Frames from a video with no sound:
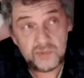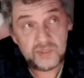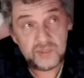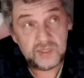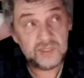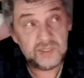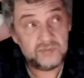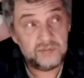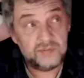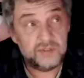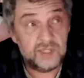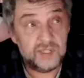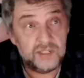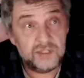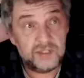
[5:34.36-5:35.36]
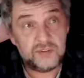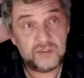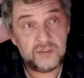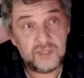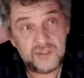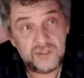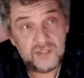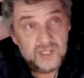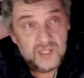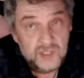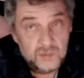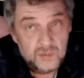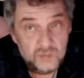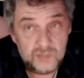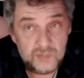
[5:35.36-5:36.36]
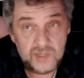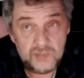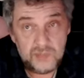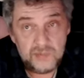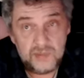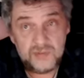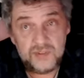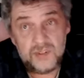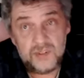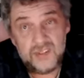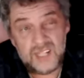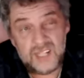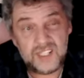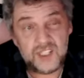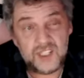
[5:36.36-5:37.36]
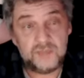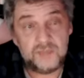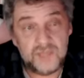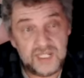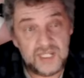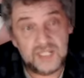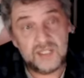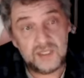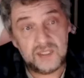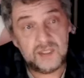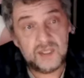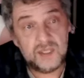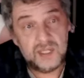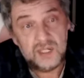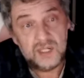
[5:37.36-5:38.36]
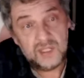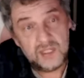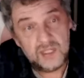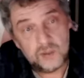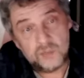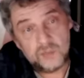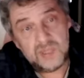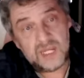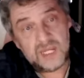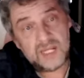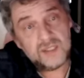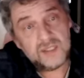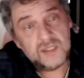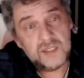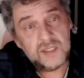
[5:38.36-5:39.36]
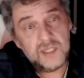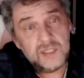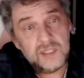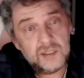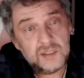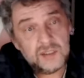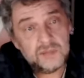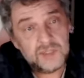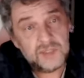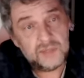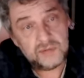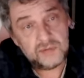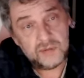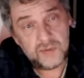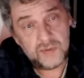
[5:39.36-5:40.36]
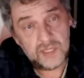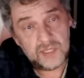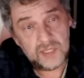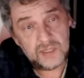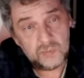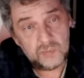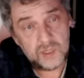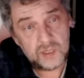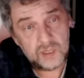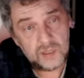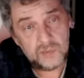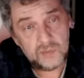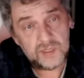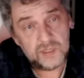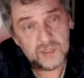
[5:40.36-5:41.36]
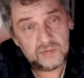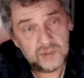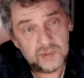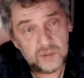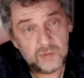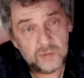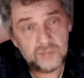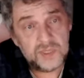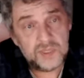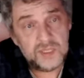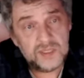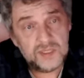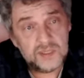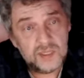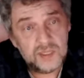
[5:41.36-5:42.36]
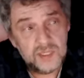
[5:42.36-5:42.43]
within different industries, where people have sort of latched me into, planning stages of different things, working with different companies.